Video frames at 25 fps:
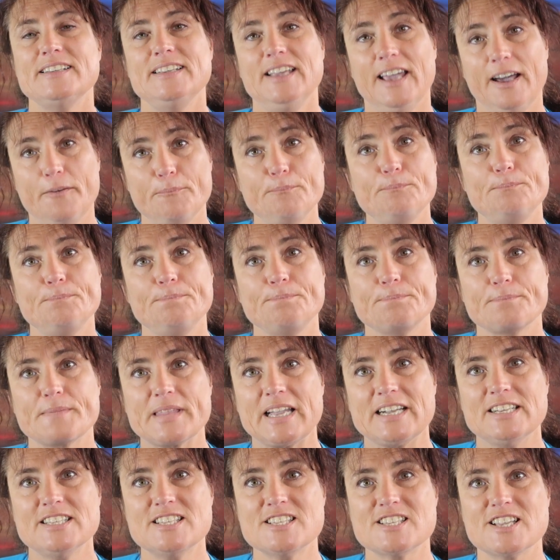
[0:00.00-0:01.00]
Yep,
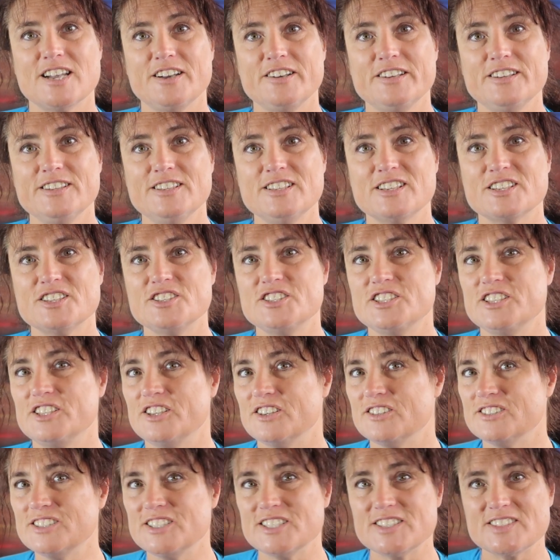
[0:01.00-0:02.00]
so because you're
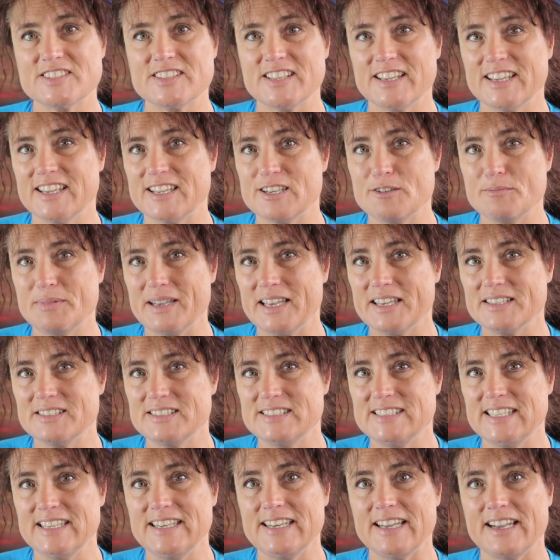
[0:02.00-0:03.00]
not just thinking about
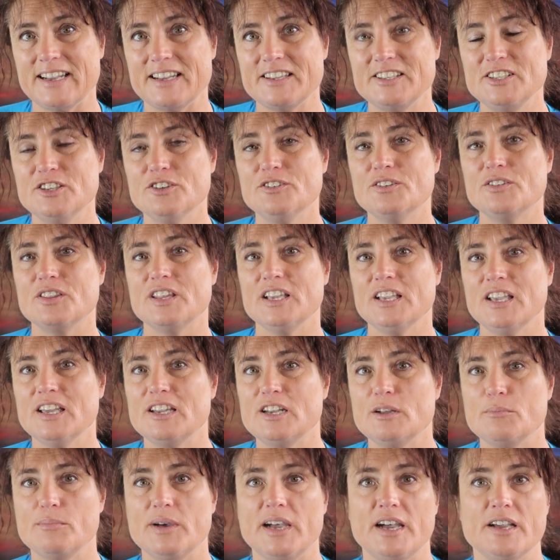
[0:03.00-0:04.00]
dinner, you're
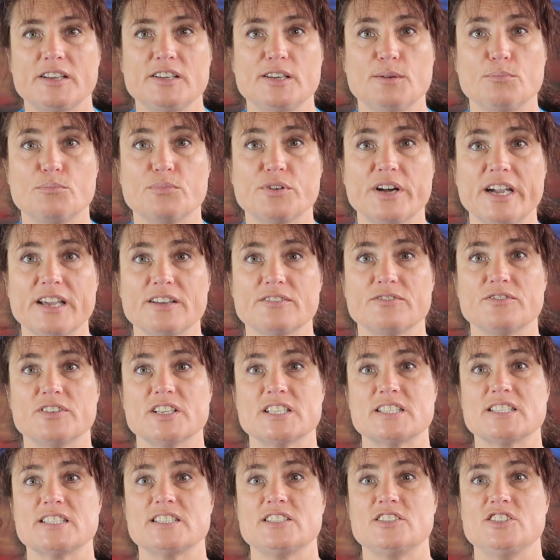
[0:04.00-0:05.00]
thinking about your
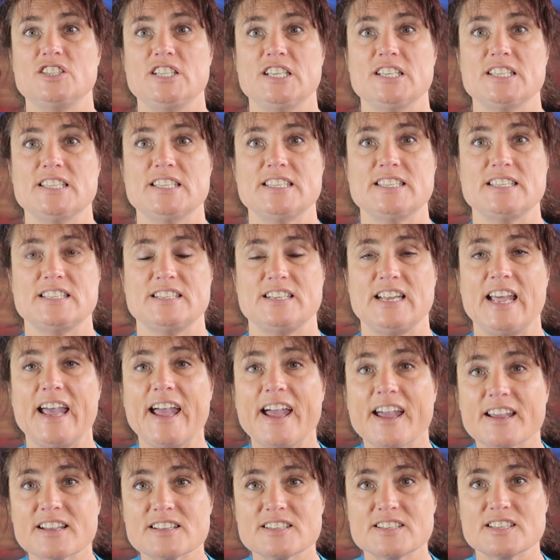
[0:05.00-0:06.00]
breakfasts, your
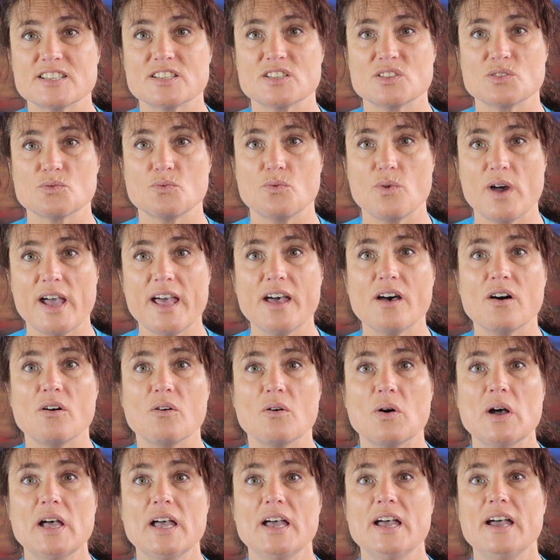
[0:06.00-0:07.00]
snacks as
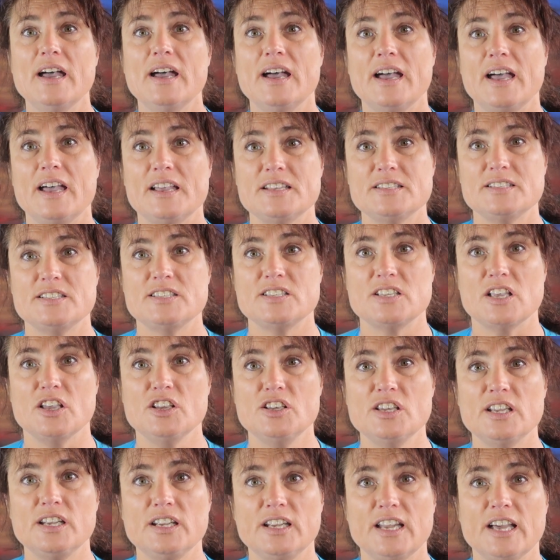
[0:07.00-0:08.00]
well as
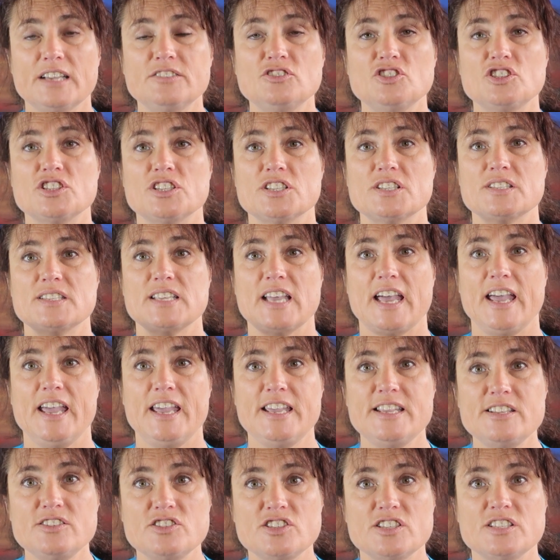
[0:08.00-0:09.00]
your lunches
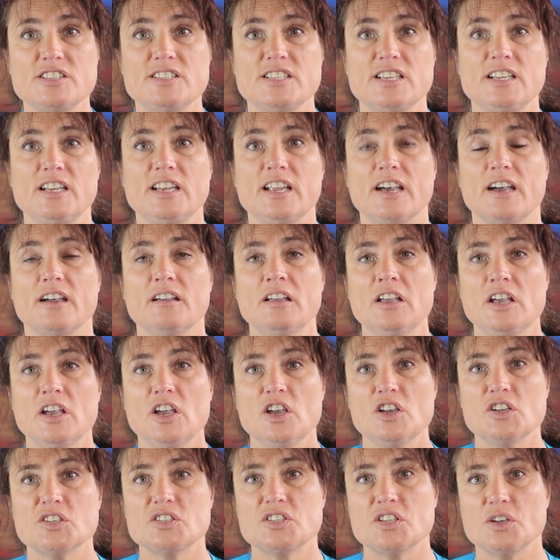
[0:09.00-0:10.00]
and your dinner.
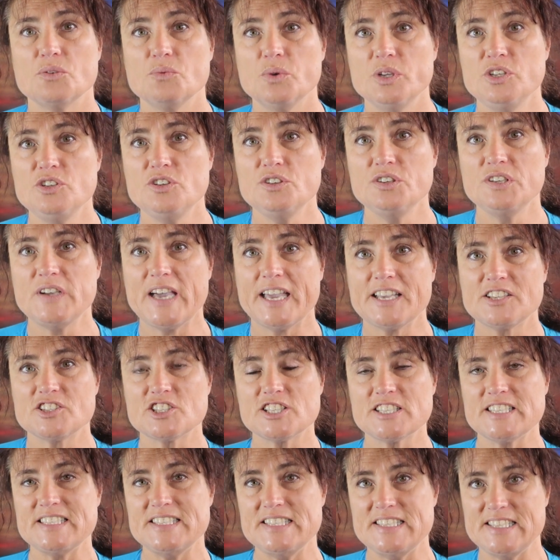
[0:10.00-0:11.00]
So when you
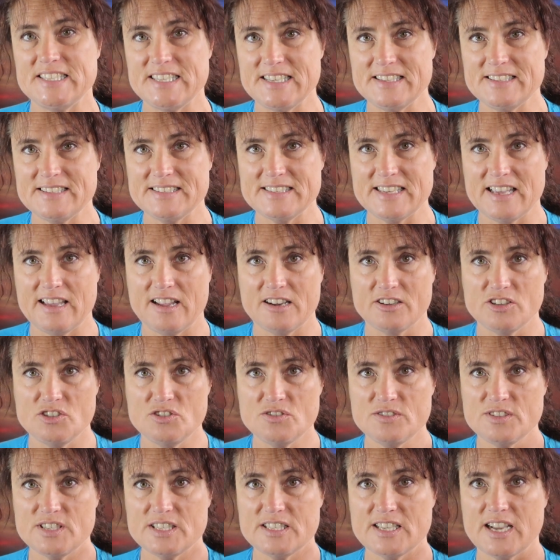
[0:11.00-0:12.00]
actually sit down
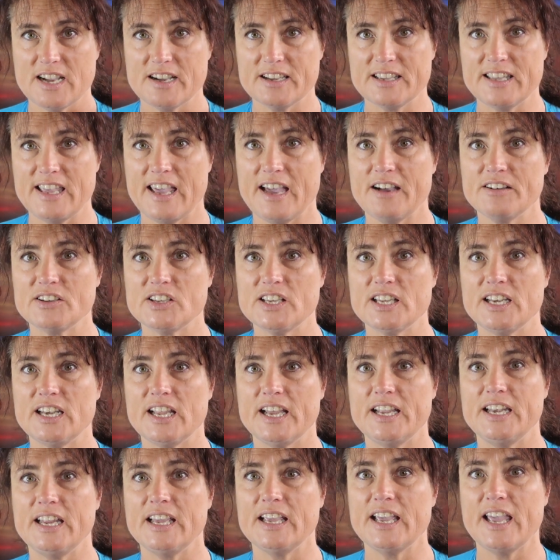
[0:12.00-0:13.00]
and you start
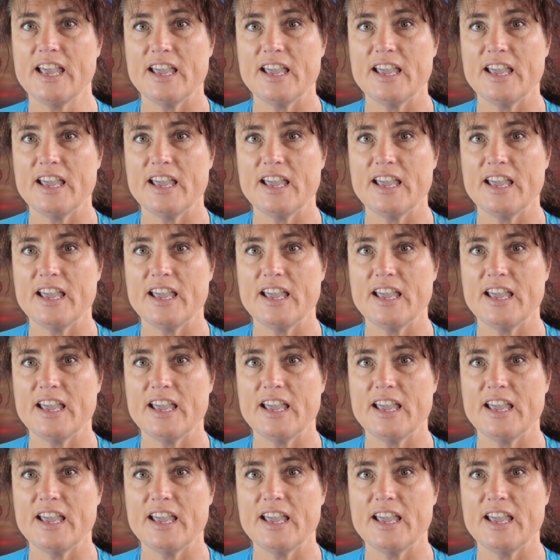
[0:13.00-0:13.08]
calculating